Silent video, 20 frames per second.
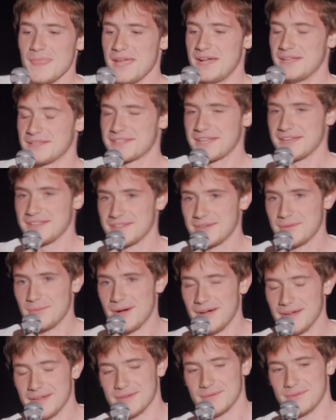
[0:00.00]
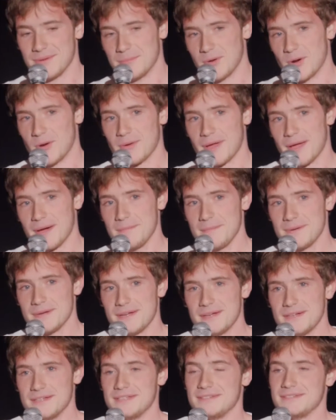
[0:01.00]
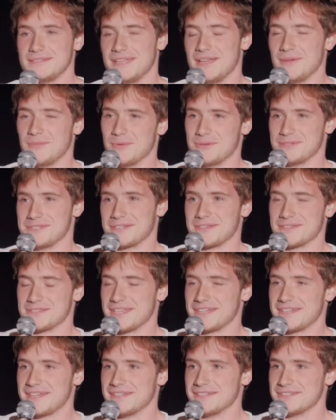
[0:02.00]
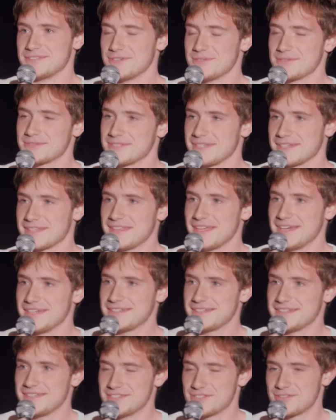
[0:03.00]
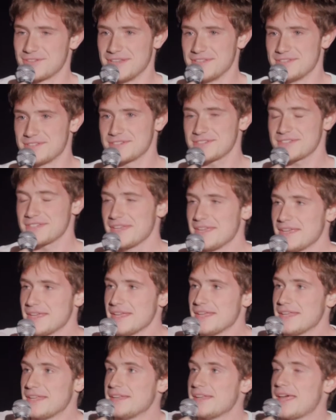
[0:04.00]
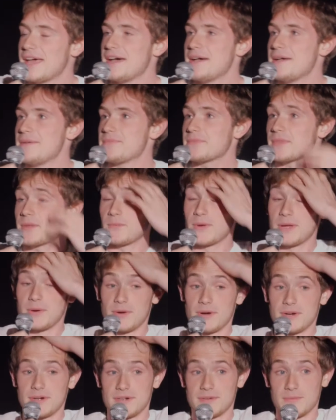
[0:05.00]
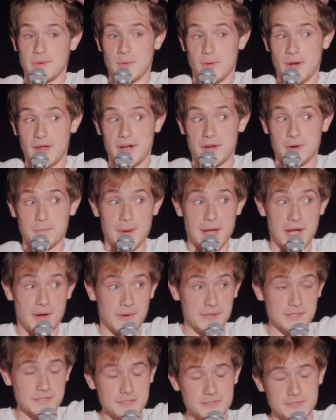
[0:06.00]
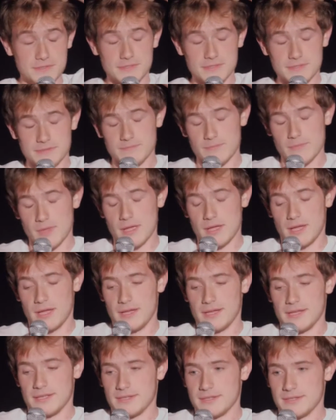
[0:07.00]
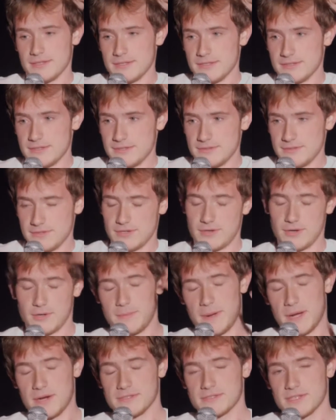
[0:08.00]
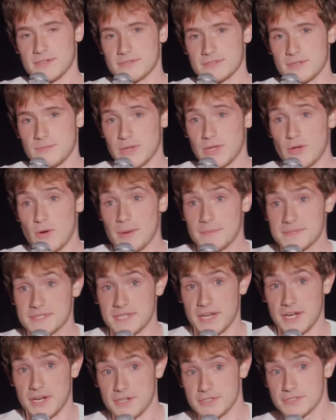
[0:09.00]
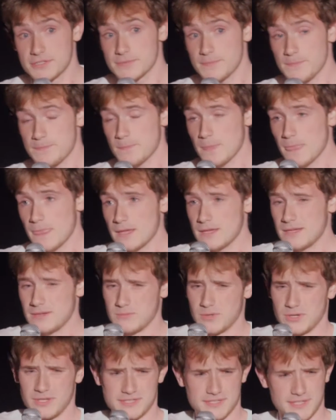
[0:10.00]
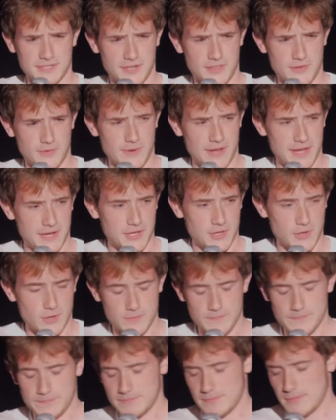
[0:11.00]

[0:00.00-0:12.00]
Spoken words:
I'll tell you why we broke up. It wasn't because I tell jokes like that to strangers. We were at her parents', and you know, her parents' house, and we go upstairs, and we're listening to the radio,